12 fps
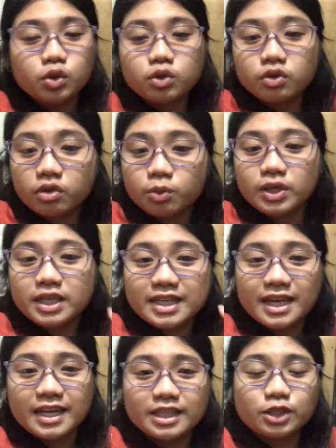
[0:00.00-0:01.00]
2 to 3
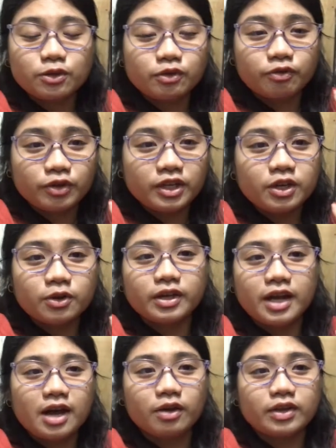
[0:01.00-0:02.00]
days to figure
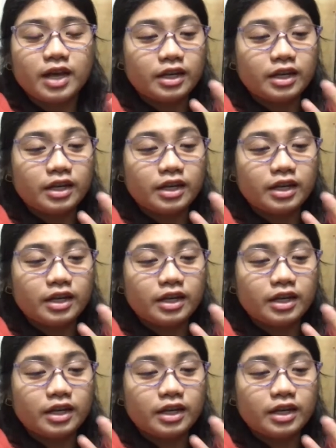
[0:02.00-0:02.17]
it out,